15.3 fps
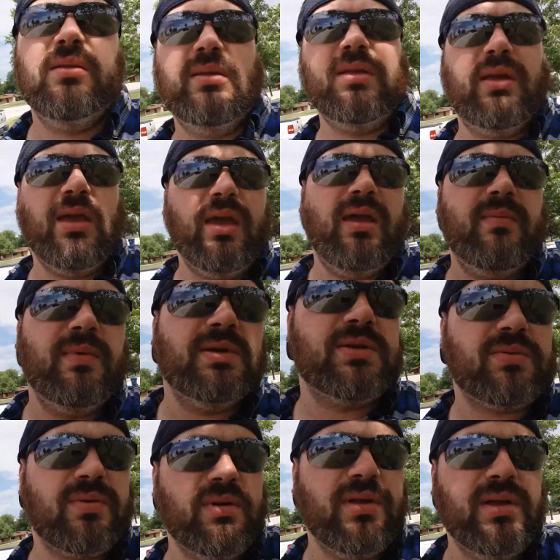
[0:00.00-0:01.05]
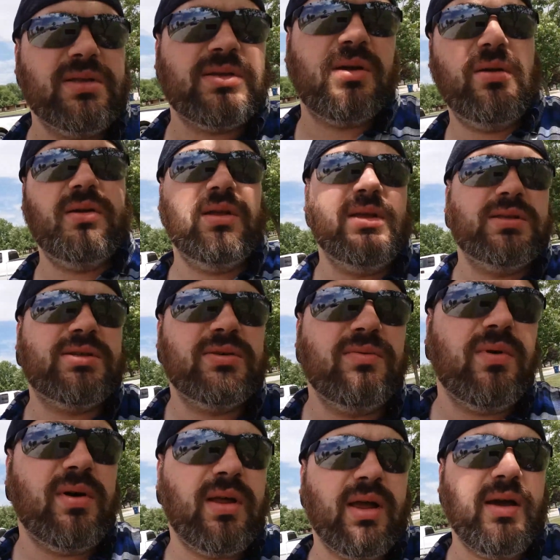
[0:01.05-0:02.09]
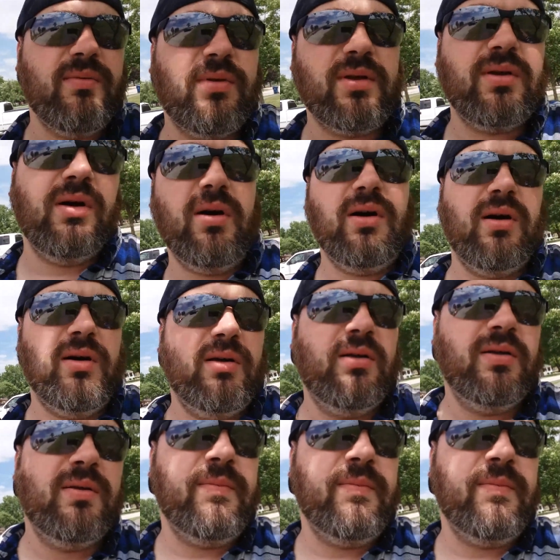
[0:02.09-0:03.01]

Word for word: The game has really turned into what I would call